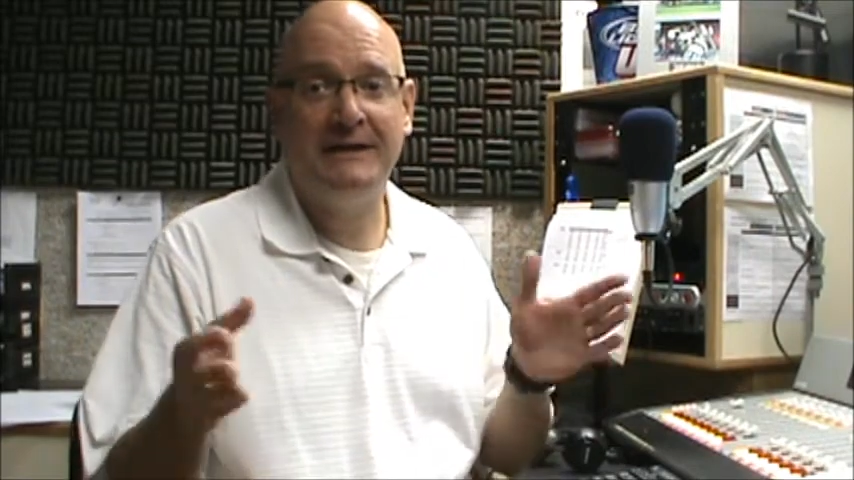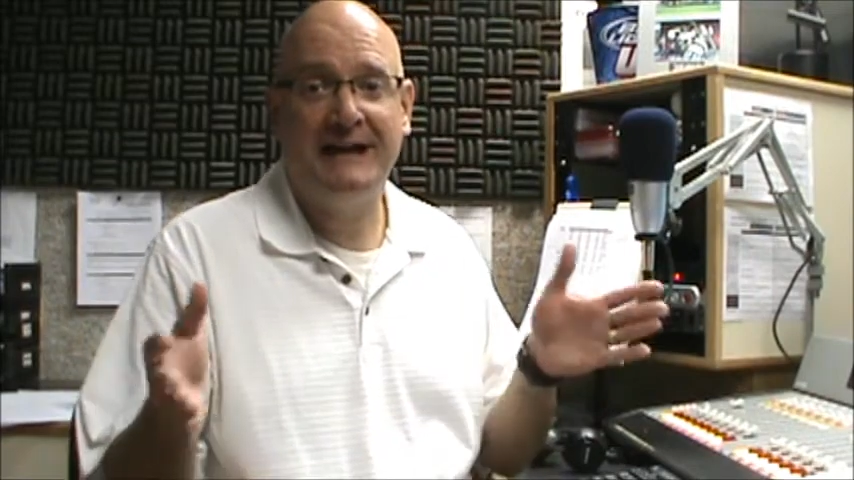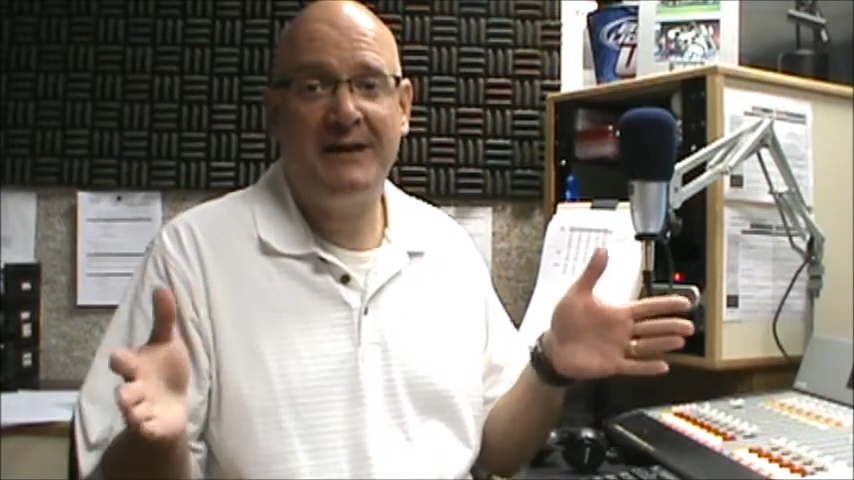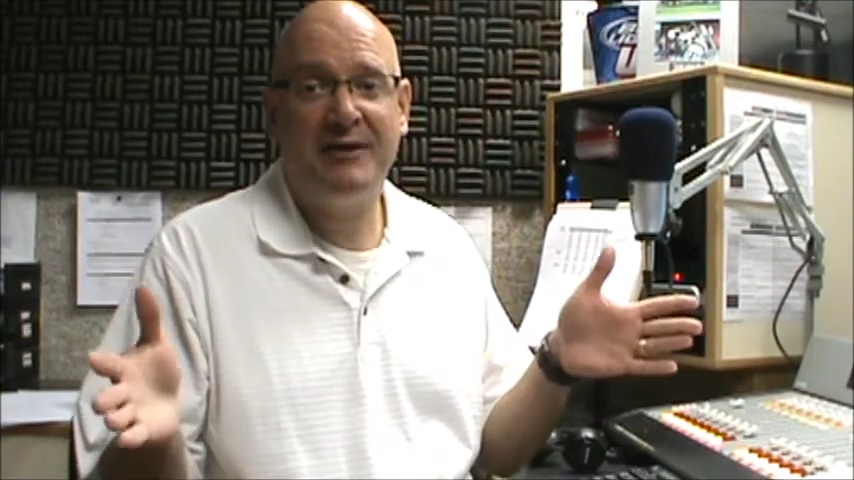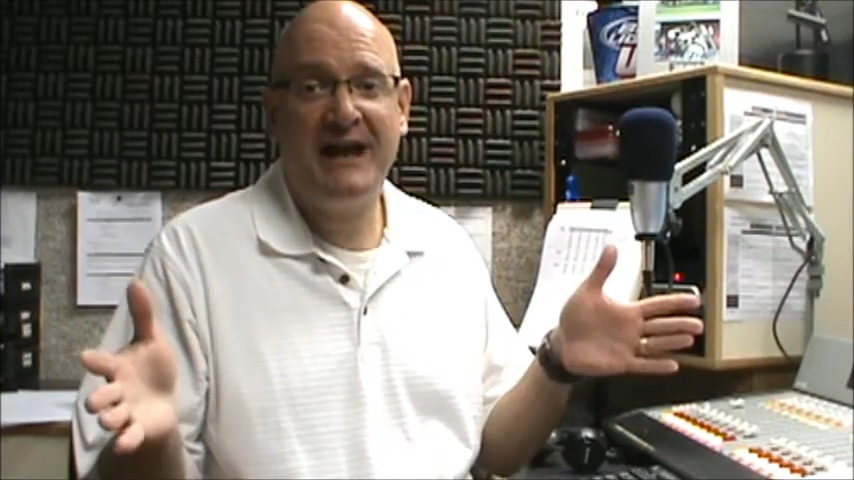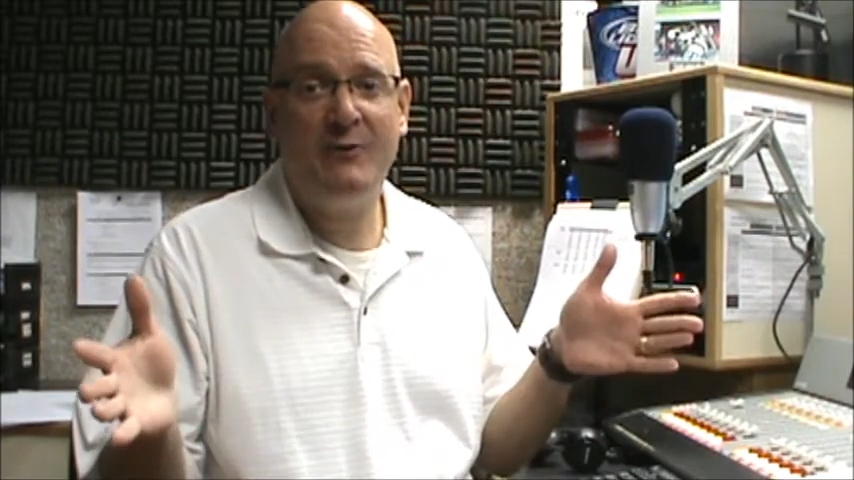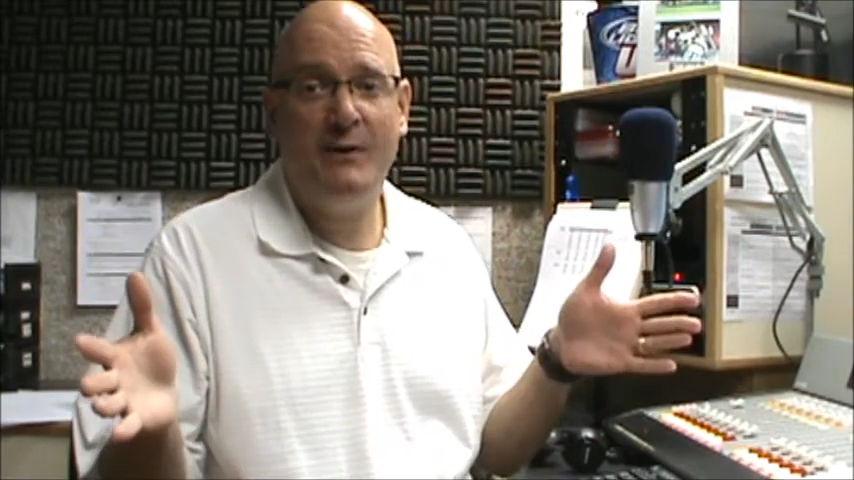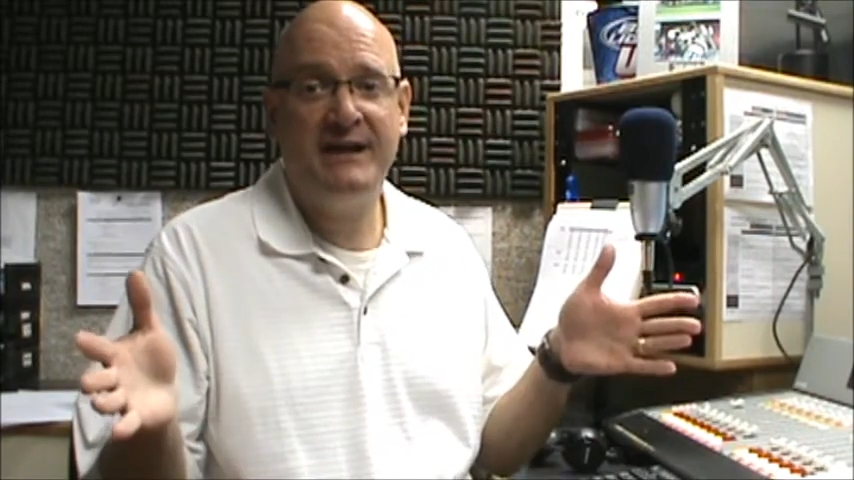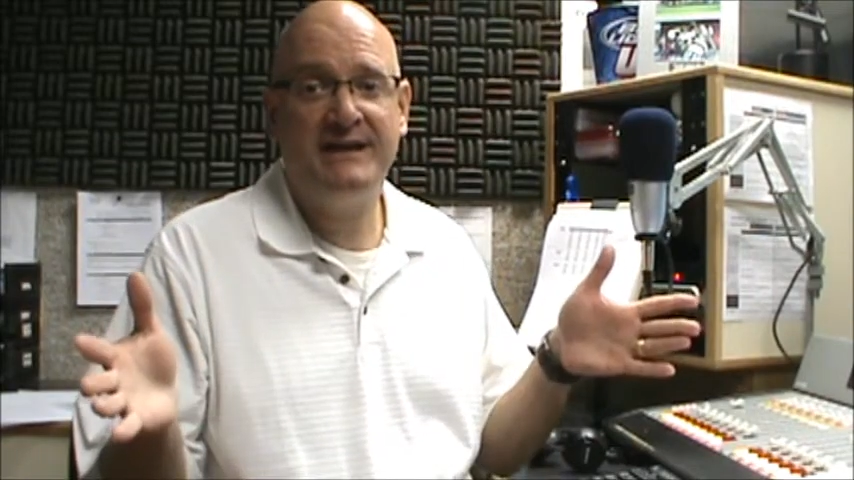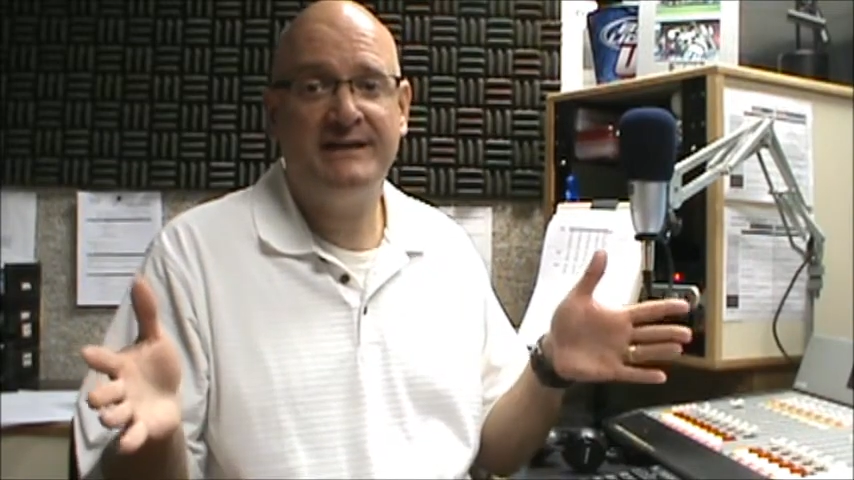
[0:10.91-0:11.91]
Labor Day
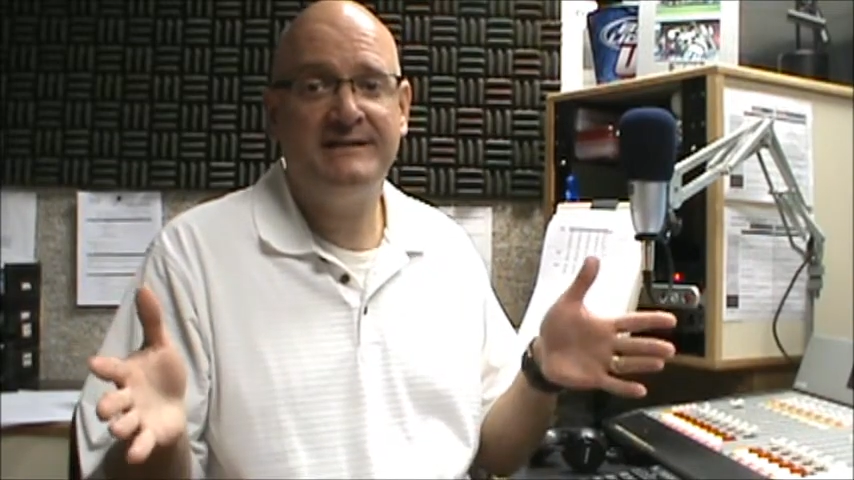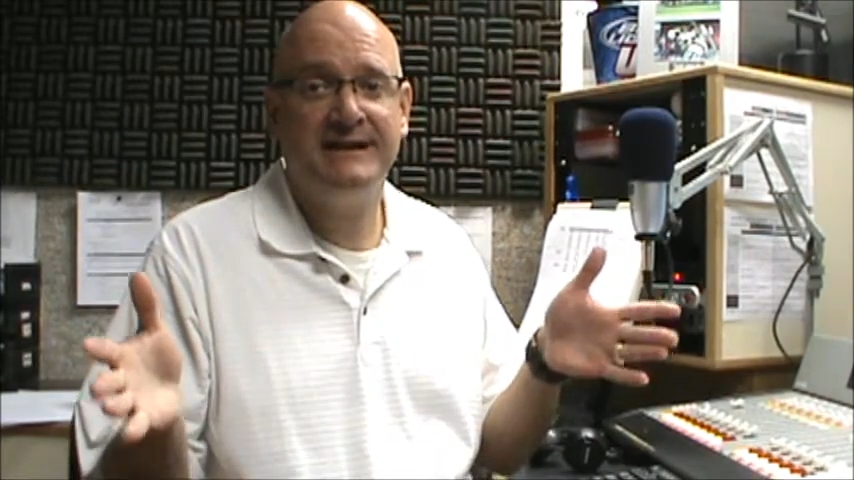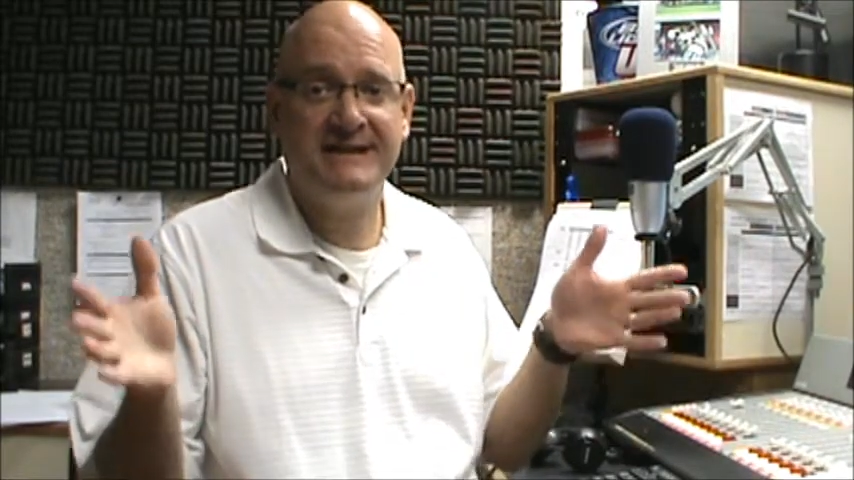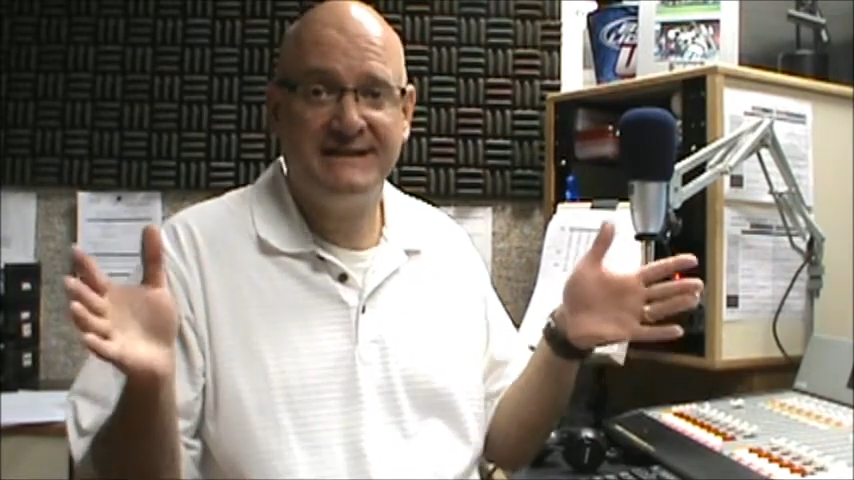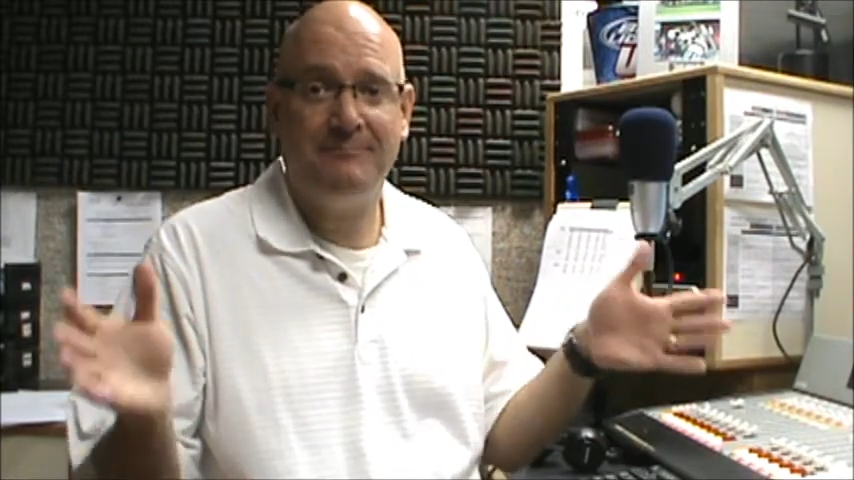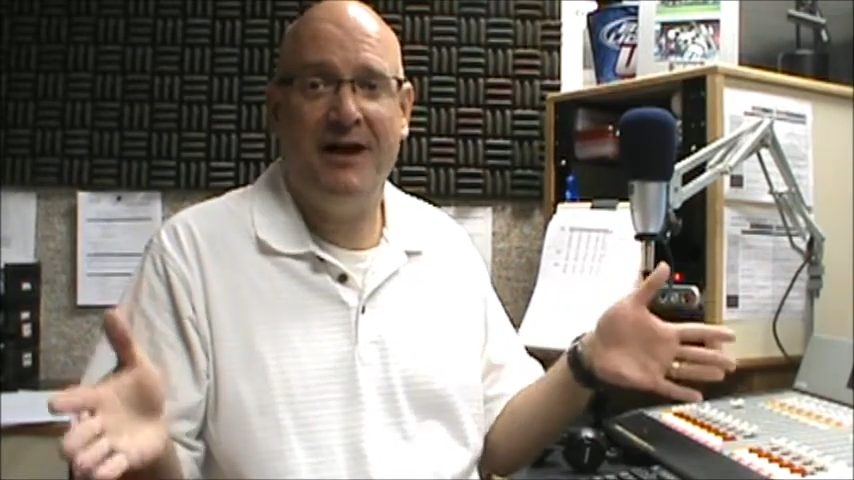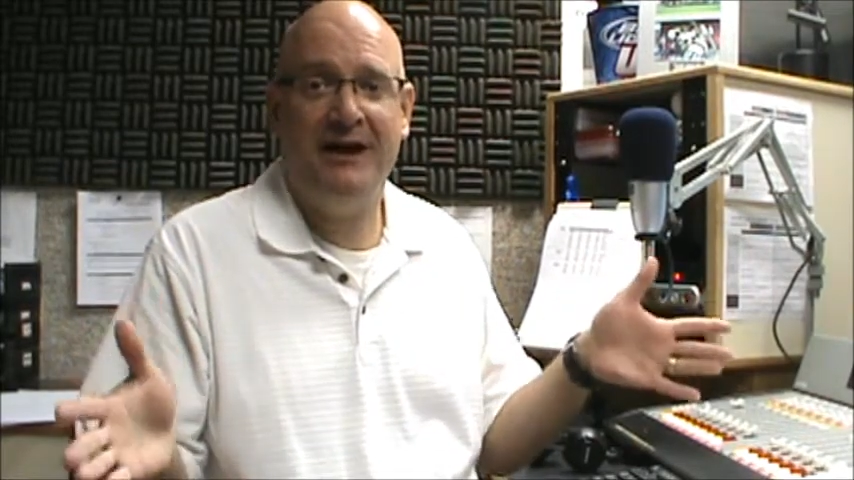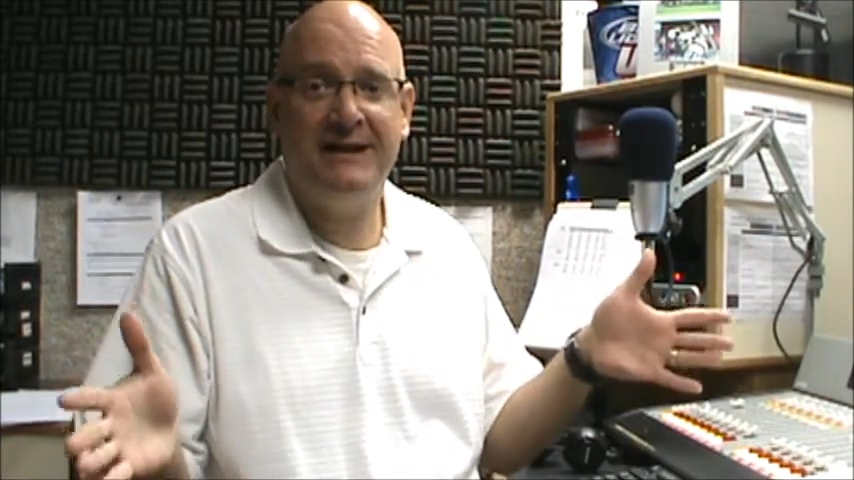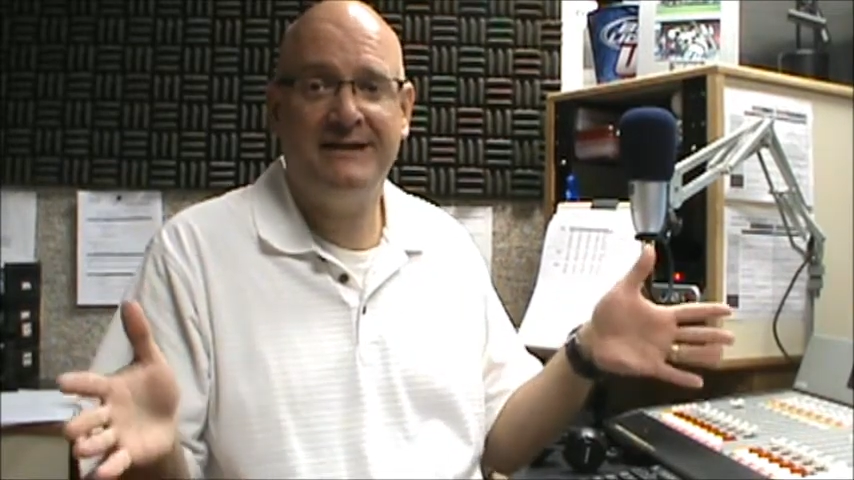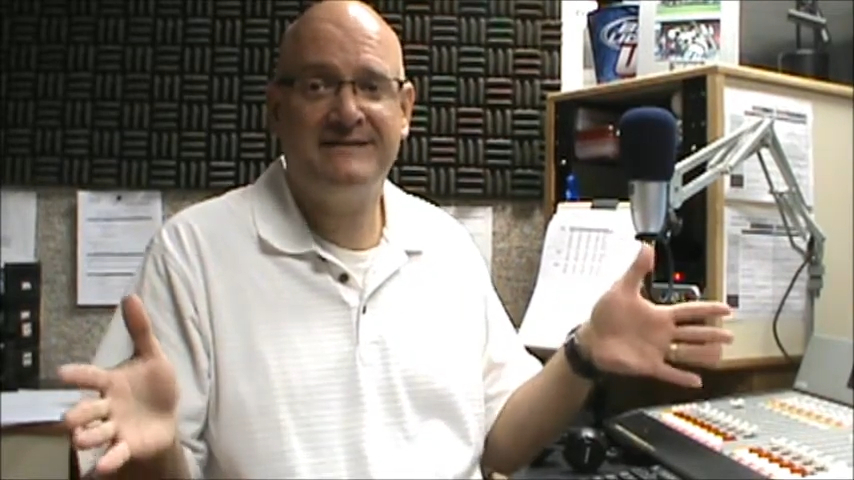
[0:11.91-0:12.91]
weekend is
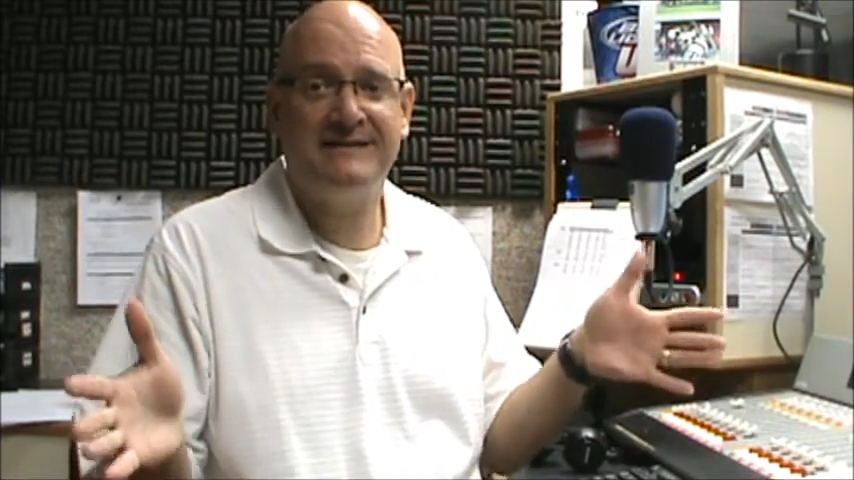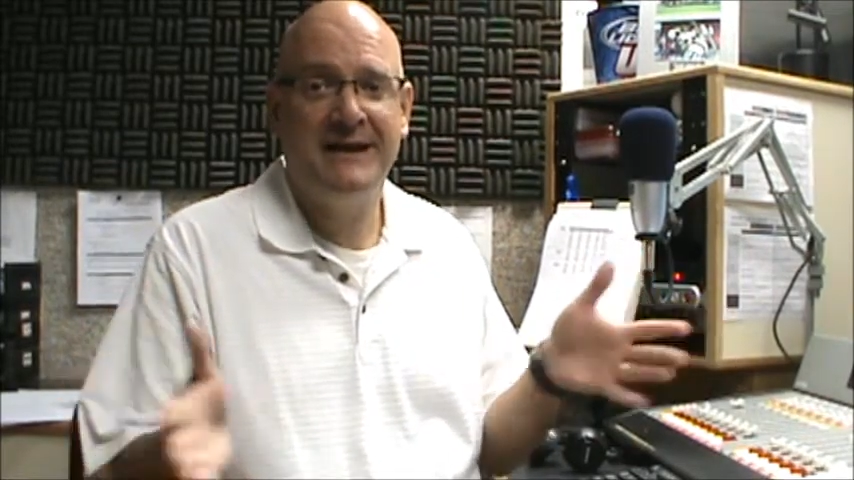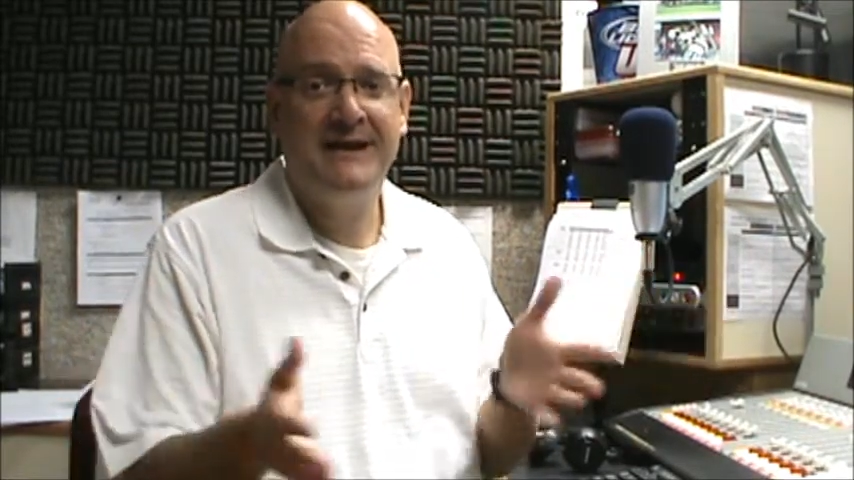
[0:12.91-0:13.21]
upon us.